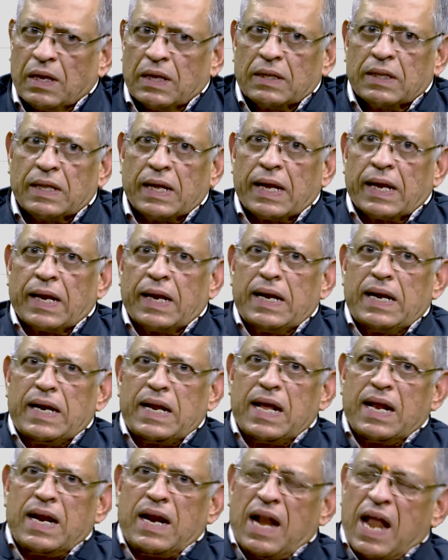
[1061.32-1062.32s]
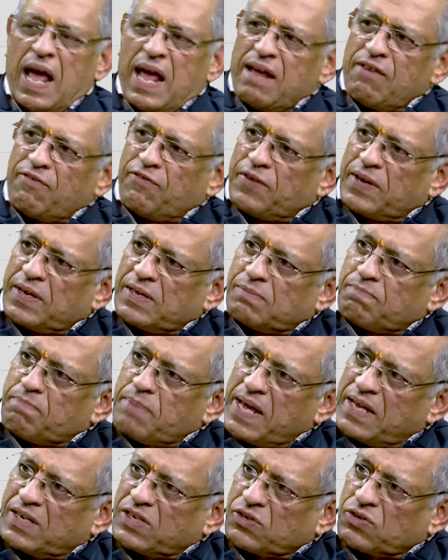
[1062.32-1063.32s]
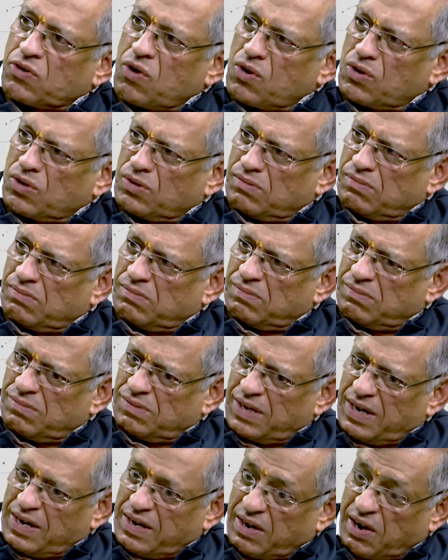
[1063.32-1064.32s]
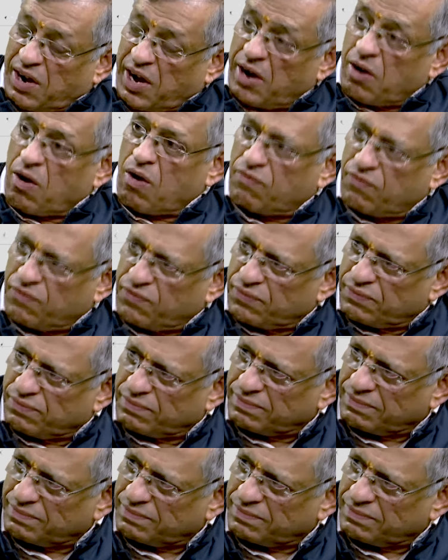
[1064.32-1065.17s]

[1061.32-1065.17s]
The Indian life is based on trade-off.